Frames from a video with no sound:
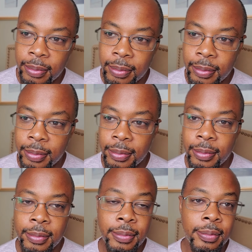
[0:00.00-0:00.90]

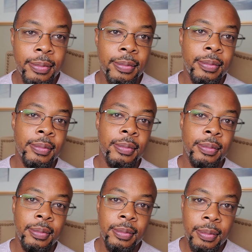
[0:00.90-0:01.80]

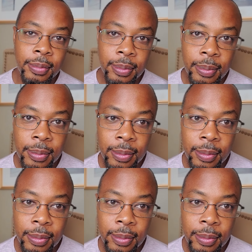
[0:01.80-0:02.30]
Nobody speaks.